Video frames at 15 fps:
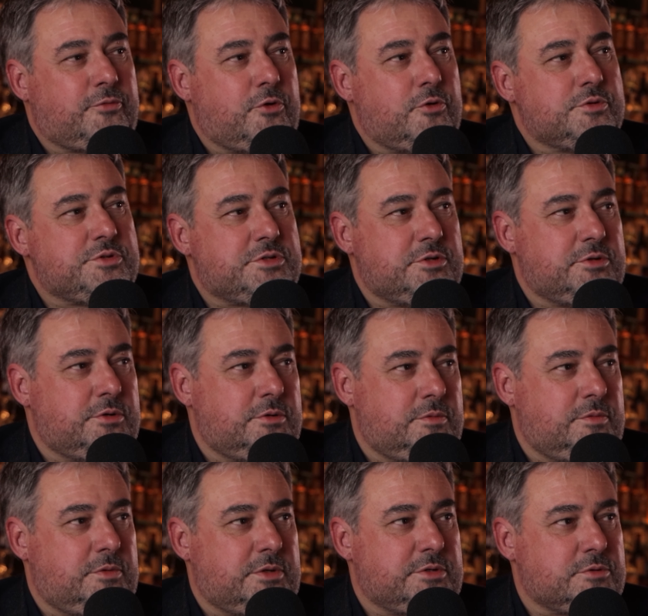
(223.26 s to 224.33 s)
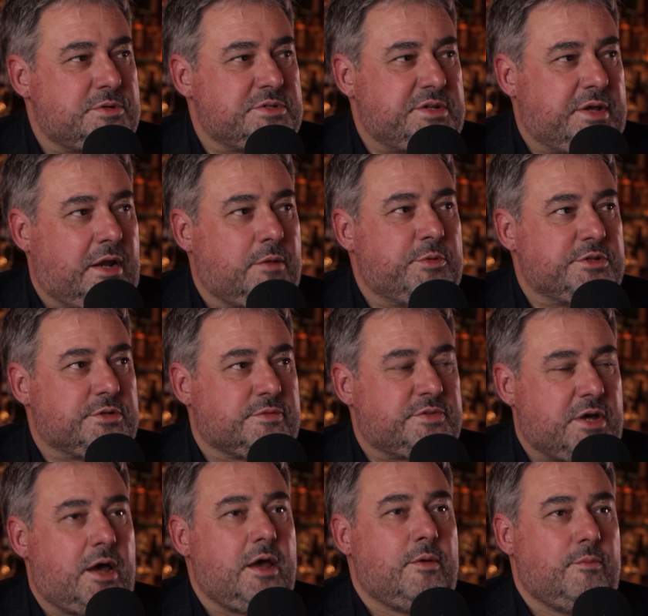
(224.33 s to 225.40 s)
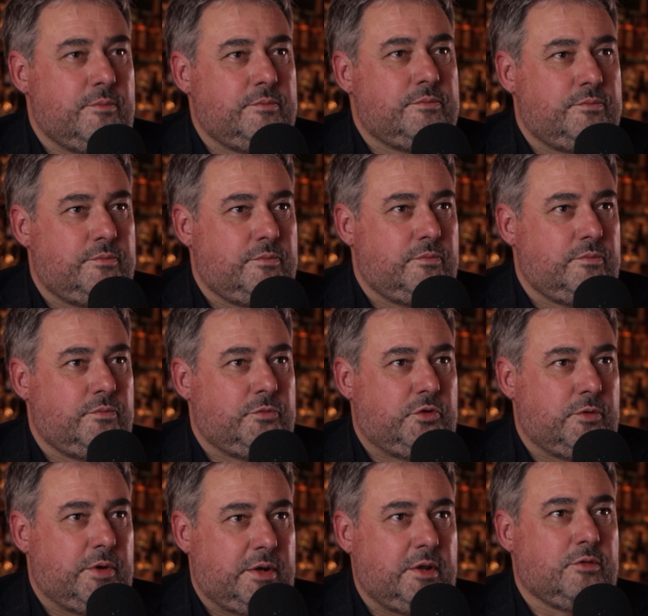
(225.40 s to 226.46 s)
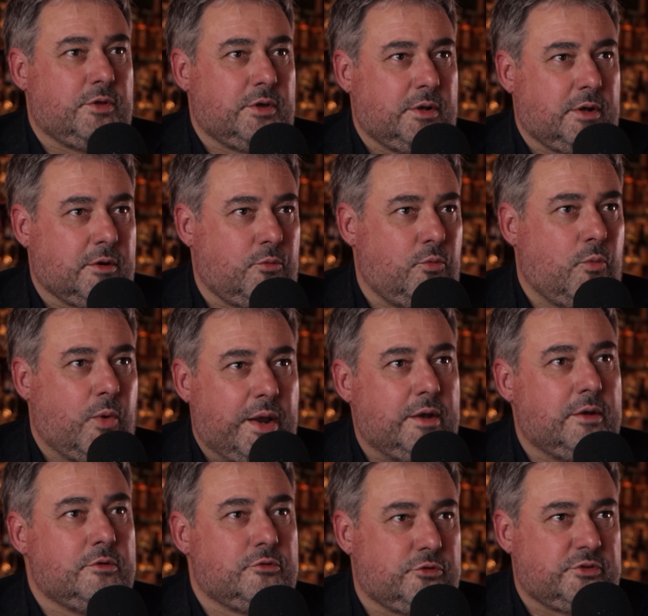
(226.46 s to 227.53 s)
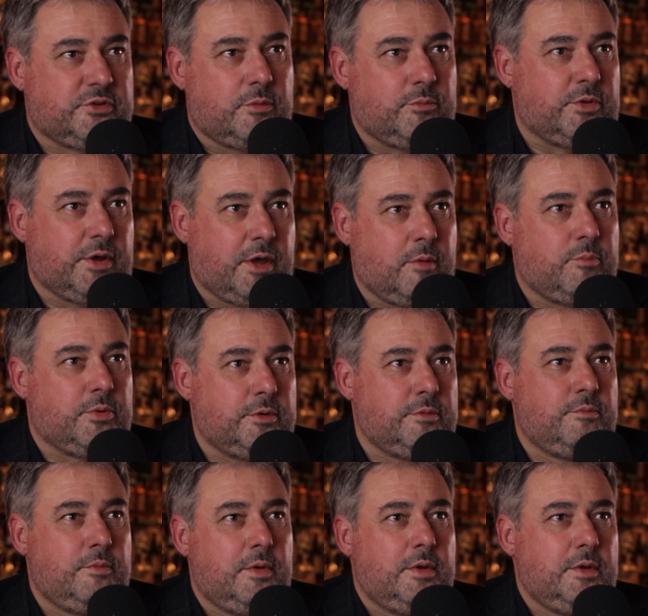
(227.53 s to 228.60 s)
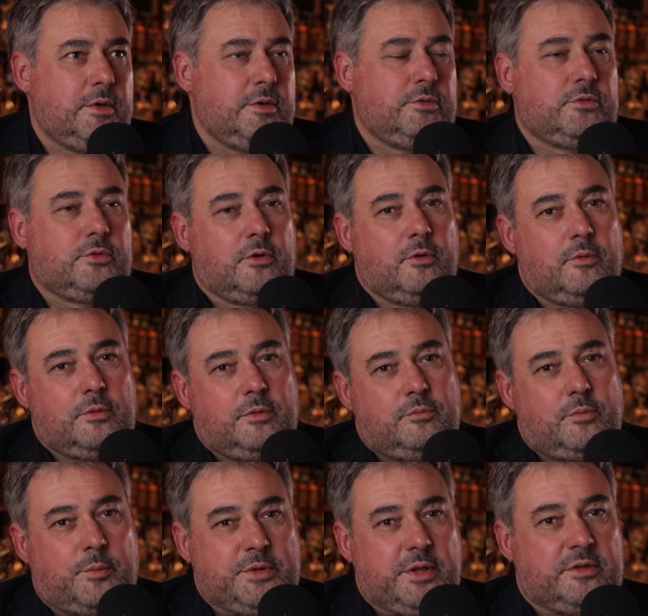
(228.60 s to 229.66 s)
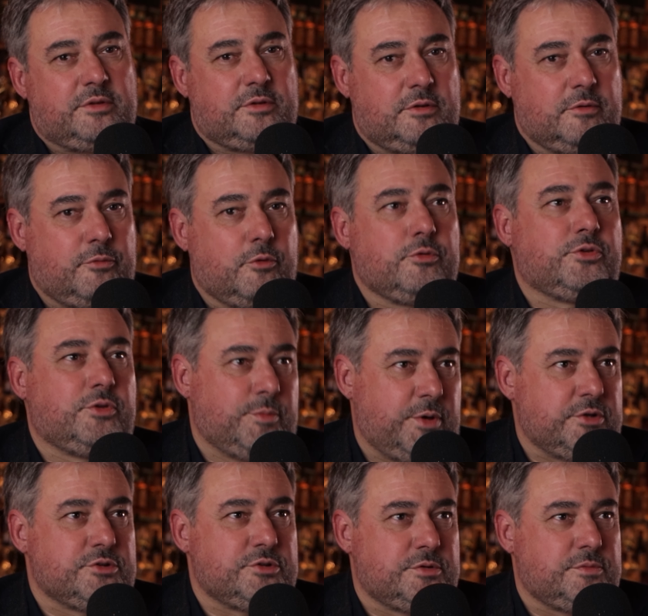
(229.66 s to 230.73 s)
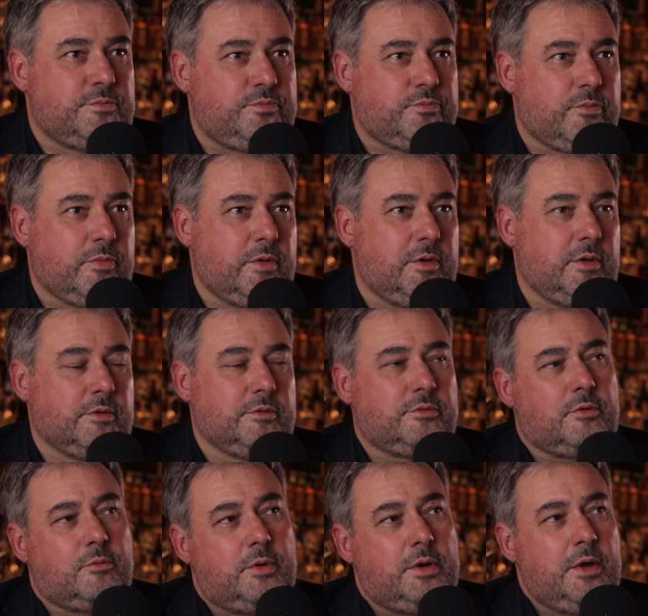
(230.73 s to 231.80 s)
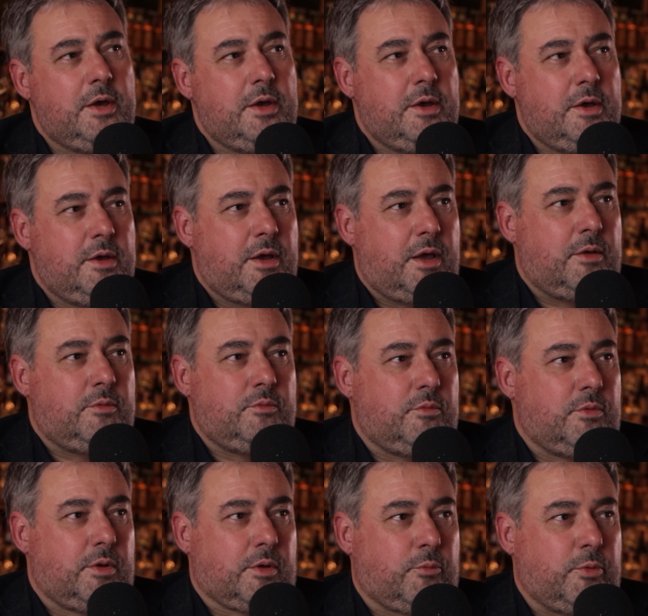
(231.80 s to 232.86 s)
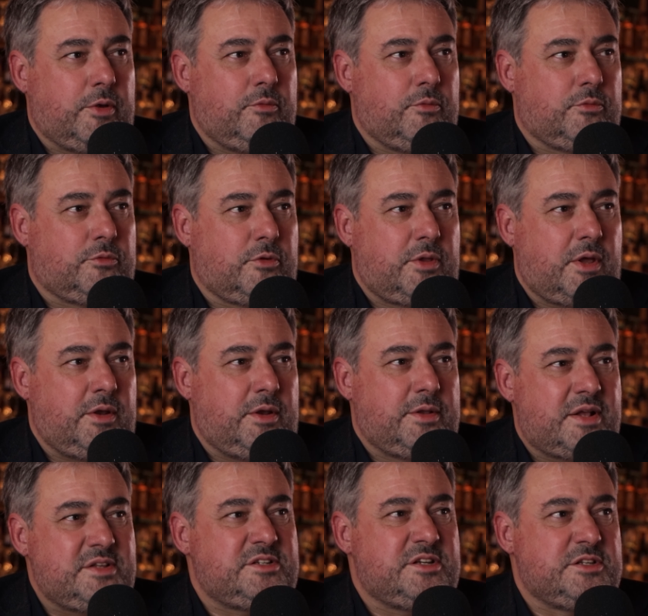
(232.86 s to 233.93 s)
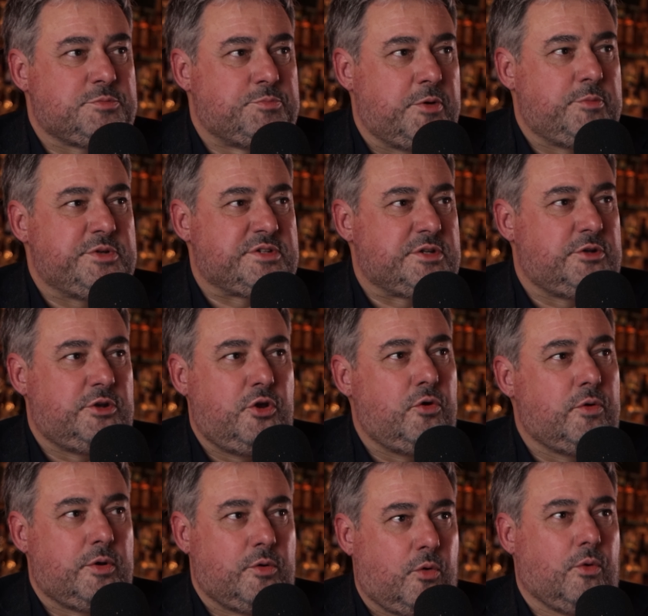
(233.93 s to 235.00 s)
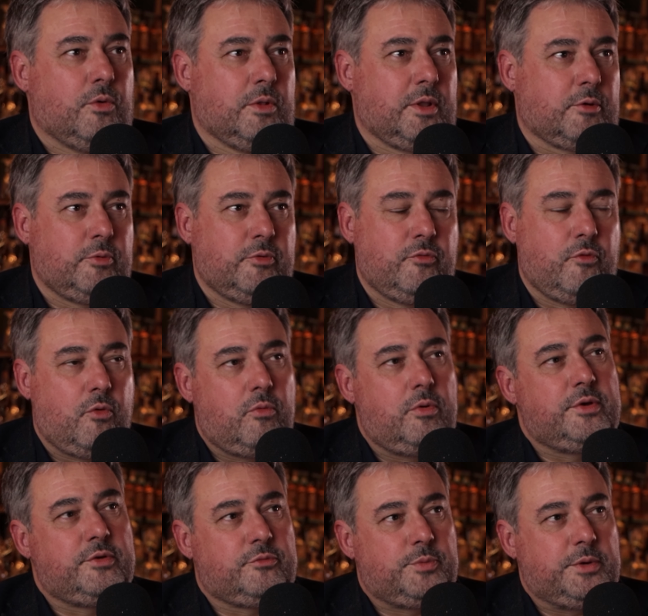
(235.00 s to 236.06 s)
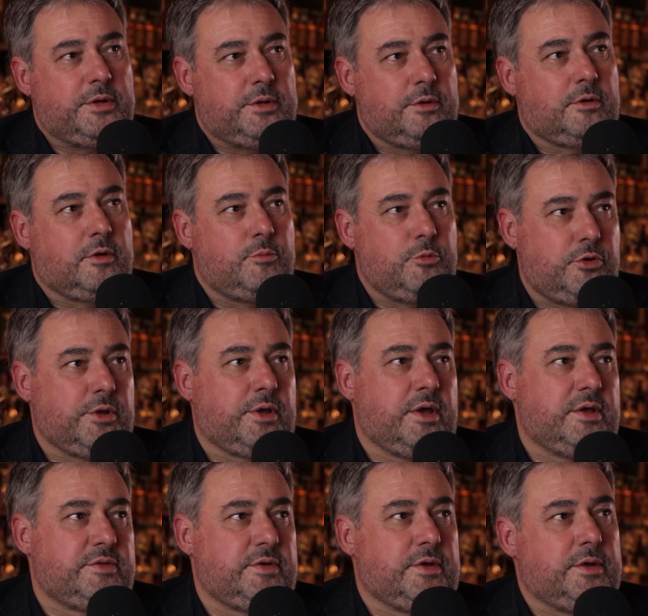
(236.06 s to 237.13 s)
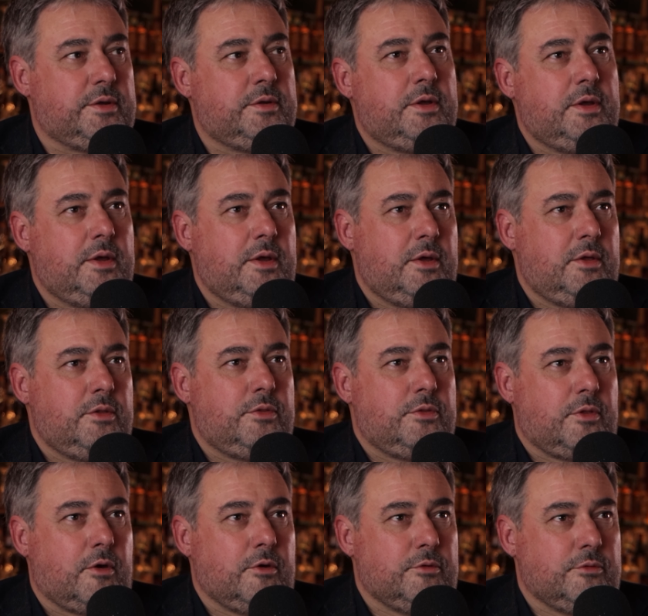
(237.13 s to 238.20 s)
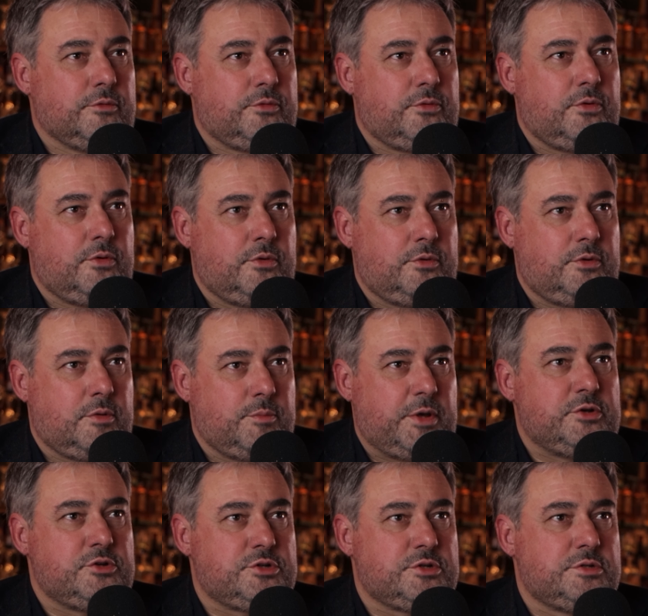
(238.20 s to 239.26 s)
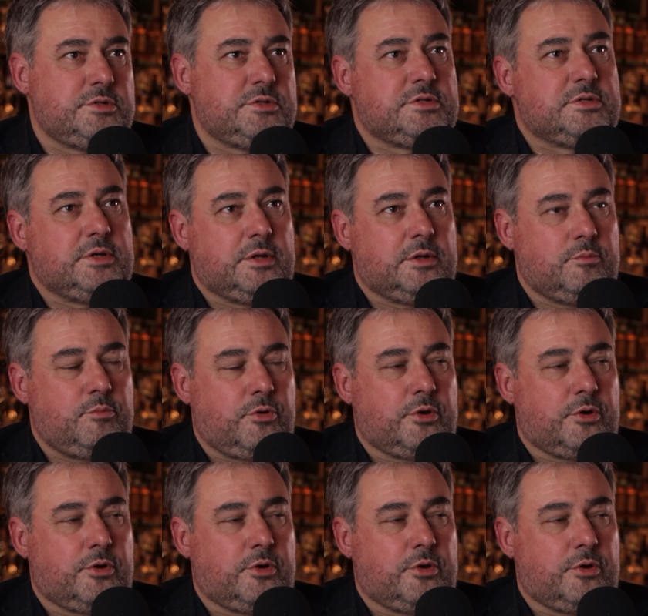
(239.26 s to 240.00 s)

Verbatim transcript: of course, you there's always an element of time mm. to anything. Like mm. when should something happen? Yeah. So yeah. I mean, that's the fourth dimension. Okay. Yeah. So we yeah. and like we so that in that sense, BIM isn't new at all. Like we've always been communicating yeah. those dimensions and